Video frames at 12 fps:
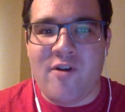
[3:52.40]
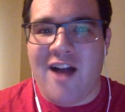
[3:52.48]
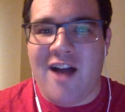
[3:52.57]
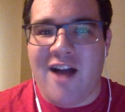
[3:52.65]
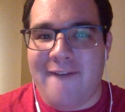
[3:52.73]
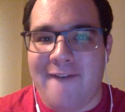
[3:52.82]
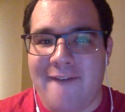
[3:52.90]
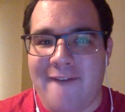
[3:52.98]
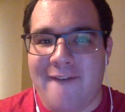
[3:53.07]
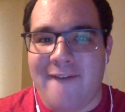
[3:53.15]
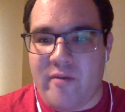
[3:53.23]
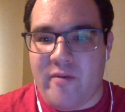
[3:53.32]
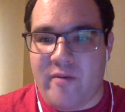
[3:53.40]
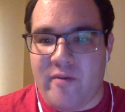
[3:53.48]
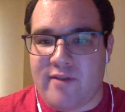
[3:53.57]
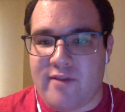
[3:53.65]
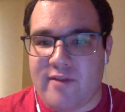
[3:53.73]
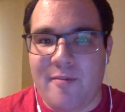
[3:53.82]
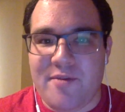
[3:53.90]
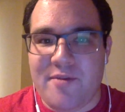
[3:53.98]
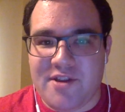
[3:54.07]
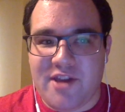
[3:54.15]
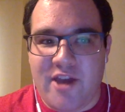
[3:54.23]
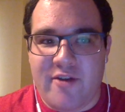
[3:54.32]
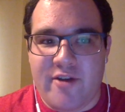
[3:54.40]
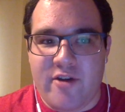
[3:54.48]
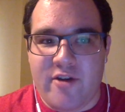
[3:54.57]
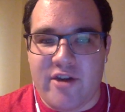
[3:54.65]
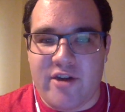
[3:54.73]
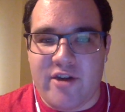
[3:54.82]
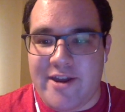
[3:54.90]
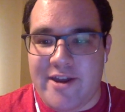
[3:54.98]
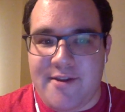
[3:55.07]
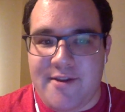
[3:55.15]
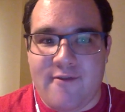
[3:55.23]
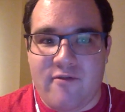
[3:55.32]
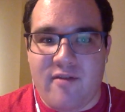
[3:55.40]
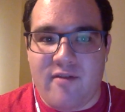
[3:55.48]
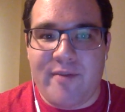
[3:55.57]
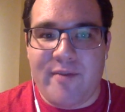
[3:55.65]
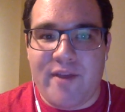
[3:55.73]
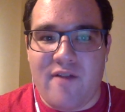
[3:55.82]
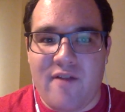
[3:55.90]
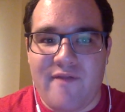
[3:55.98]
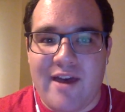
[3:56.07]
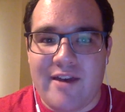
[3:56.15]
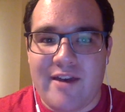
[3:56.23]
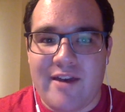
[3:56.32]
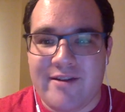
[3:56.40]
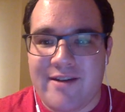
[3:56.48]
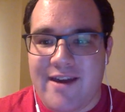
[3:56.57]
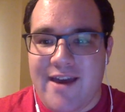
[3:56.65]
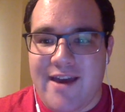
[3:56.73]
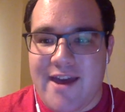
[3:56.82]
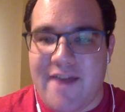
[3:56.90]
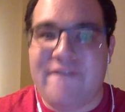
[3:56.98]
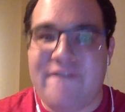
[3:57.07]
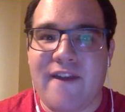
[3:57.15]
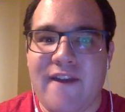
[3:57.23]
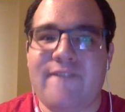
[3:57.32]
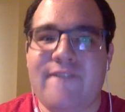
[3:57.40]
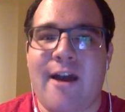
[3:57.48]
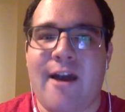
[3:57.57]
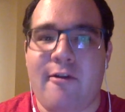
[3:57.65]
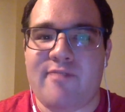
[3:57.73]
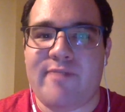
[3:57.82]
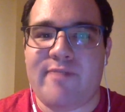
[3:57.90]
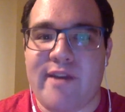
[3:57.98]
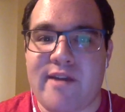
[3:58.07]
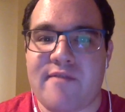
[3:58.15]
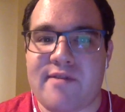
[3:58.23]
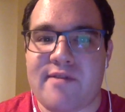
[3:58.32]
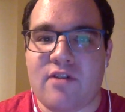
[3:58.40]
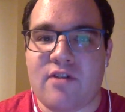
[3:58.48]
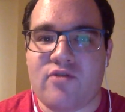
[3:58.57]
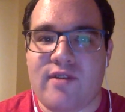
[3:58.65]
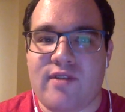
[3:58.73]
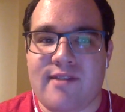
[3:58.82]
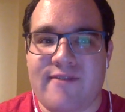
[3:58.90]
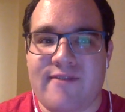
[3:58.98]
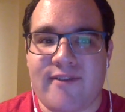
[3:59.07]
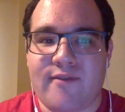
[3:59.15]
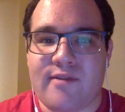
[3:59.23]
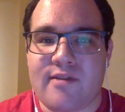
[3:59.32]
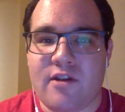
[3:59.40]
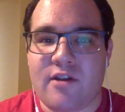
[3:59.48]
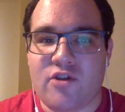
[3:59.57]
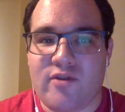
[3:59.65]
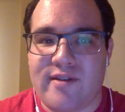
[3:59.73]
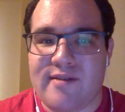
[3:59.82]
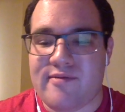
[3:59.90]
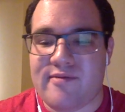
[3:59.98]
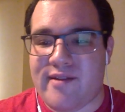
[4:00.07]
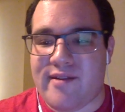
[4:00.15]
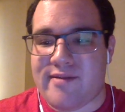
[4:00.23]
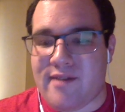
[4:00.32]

I thought the performance was competent karaoke, and it never went beyond that. And I think that was because of the song choice. I think the song choice was